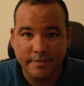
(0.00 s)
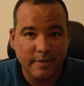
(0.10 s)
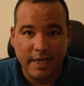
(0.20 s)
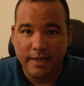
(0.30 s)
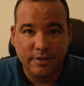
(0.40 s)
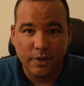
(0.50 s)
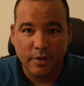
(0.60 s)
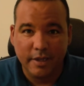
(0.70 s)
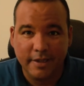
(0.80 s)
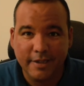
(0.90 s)
Yeah,
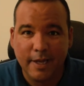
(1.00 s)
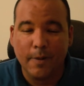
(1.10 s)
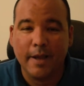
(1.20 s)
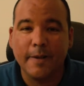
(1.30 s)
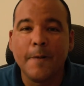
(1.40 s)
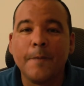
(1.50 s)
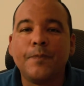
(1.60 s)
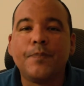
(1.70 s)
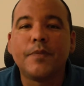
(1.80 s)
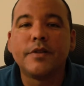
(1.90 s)
totally. Anyway,
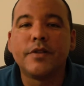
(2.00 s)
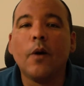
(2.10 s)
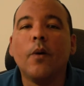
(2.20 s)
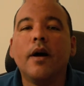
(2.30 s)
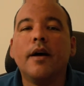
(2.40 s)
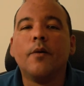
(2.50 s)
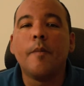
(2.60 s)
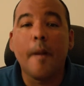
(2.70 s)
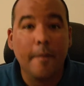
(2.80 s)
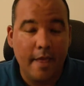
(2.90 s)
so
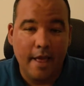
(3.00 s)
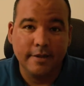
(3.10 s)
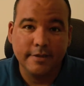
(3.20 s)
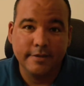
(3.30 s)
remember that.